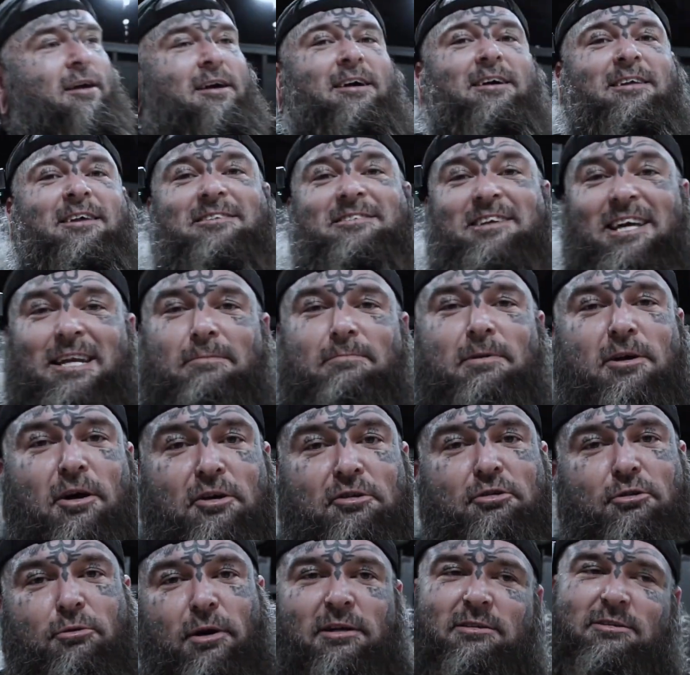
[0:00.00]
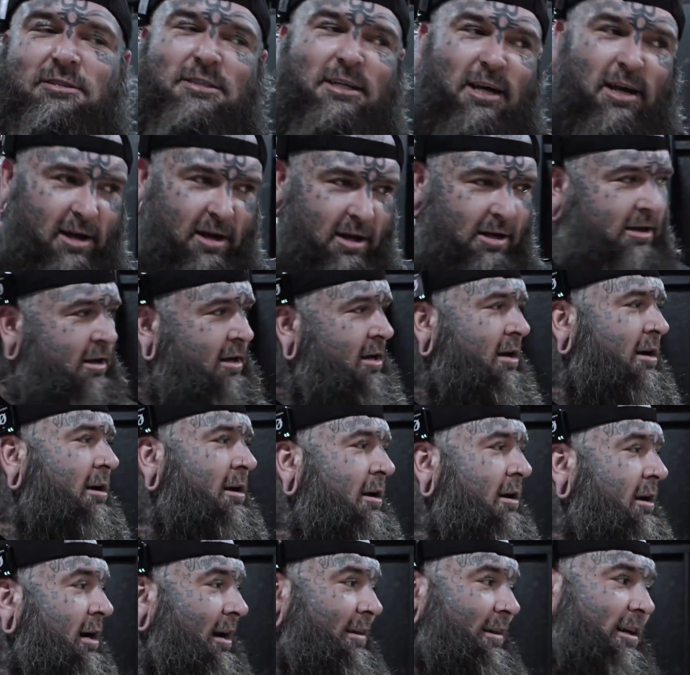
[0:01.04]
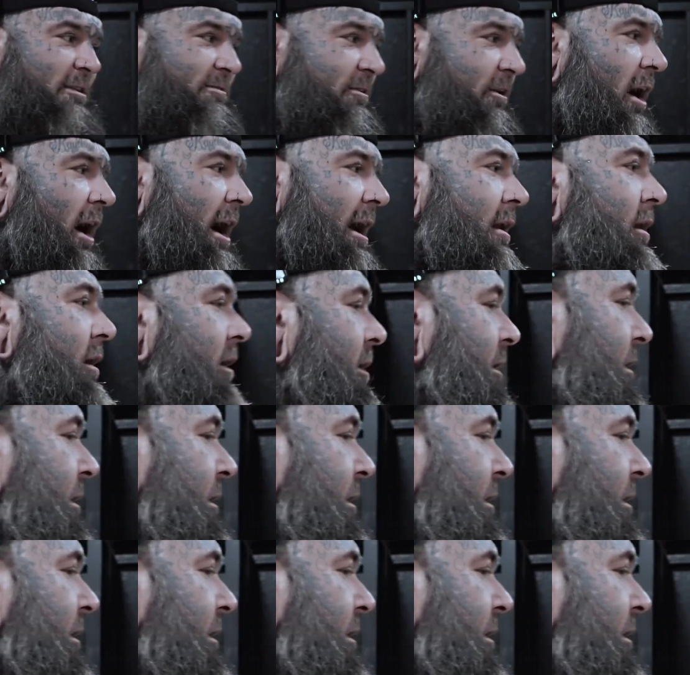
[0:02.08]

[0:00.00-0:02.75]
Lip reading: there's gonna be consequences, and that's fine.